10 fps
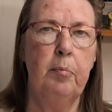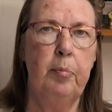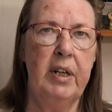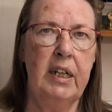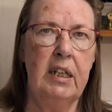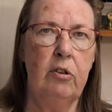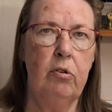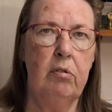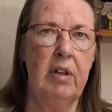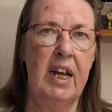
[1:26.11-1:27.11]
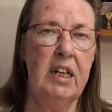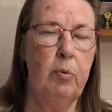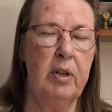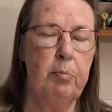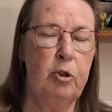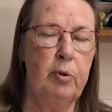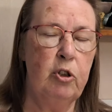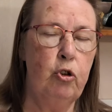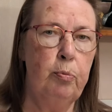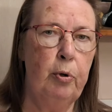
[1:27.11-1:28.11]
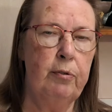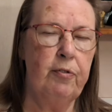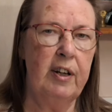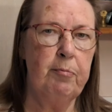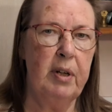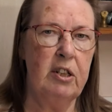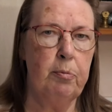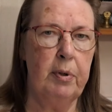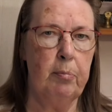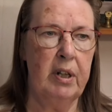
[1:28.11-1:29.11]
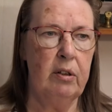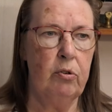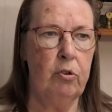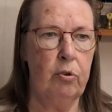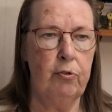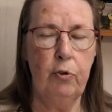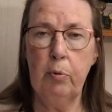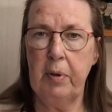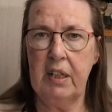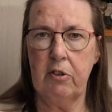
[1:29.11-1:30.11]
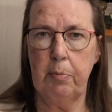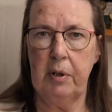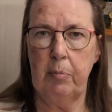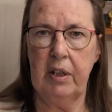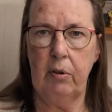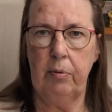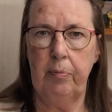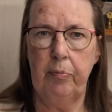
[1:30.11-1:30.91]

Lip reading: pay anywhere between 2.5 pence per mile to 4 pence per mile.